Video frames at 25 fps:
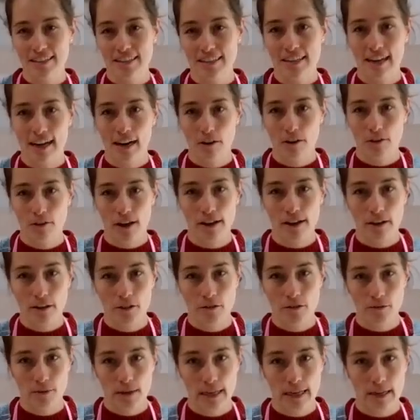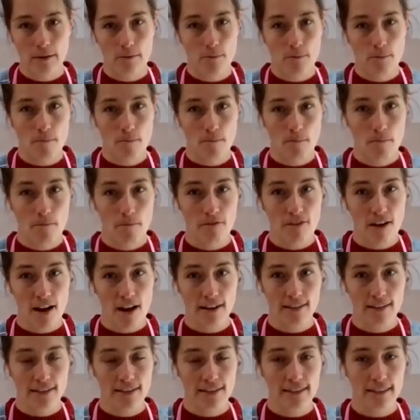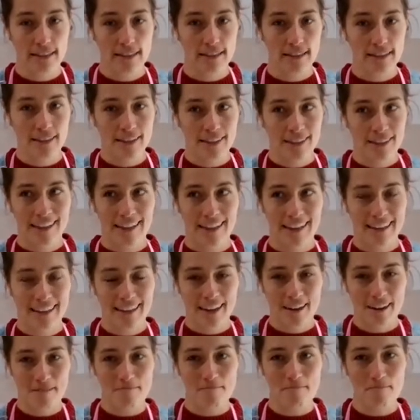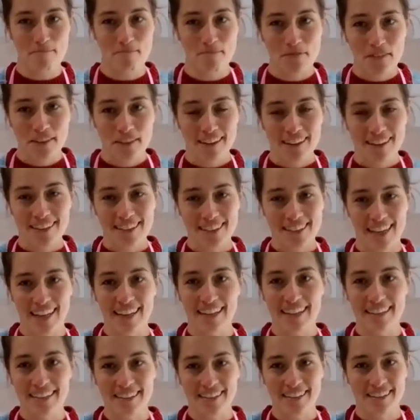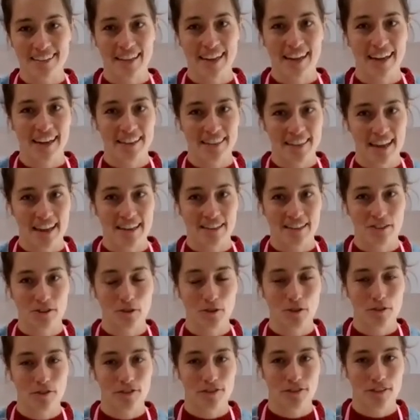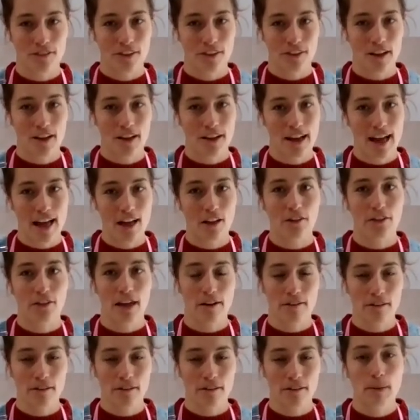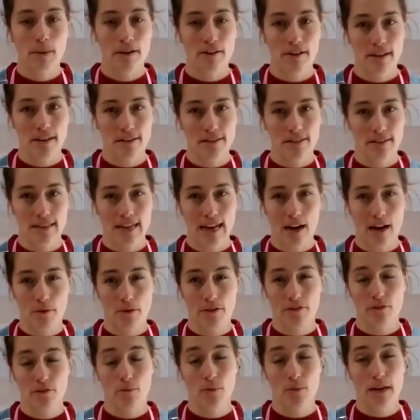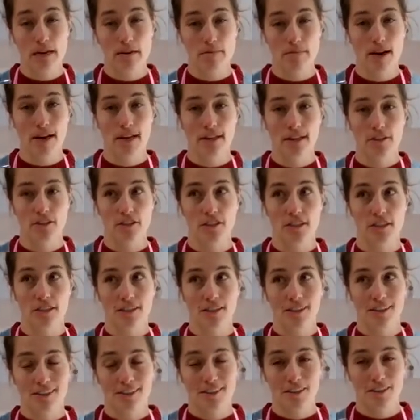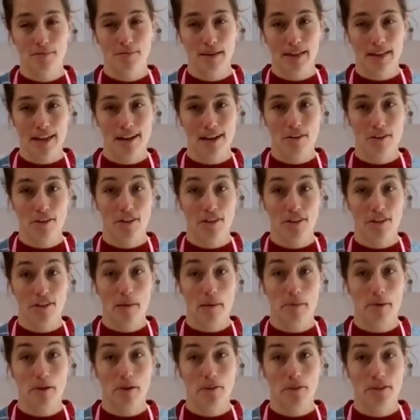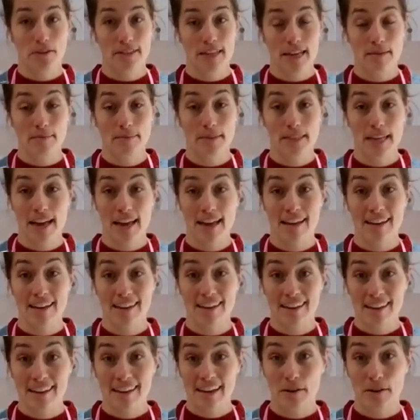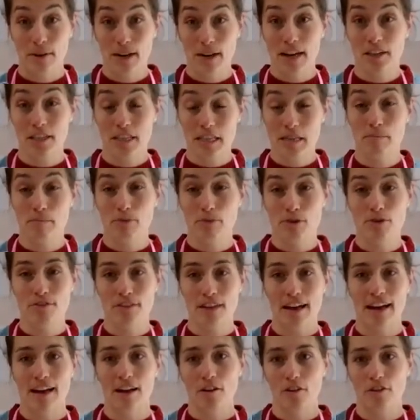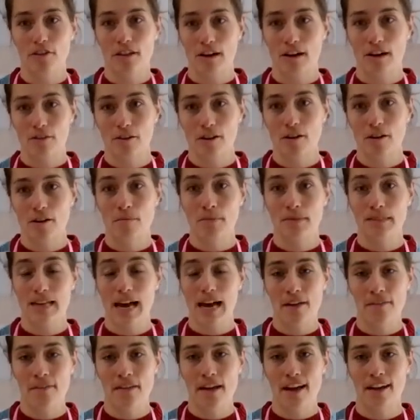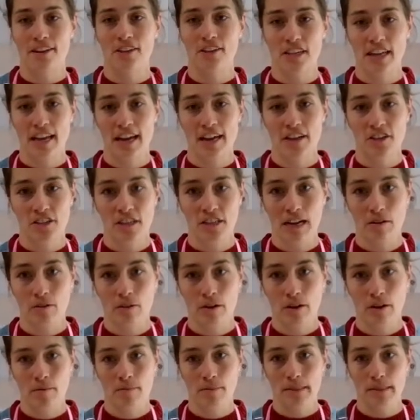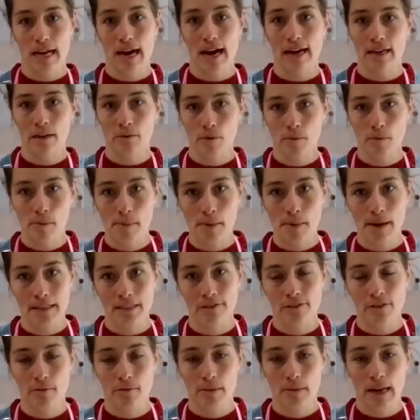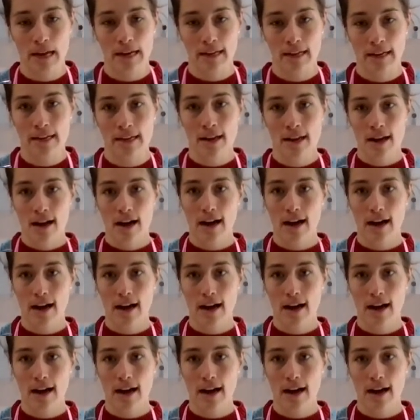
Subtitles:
see how that could really vastly change their sort of healthcare experience, and how if we'd managed to make everything happen on the same day, it would actually improve their health outcomes and their education outcomes, and it would be better for the planet,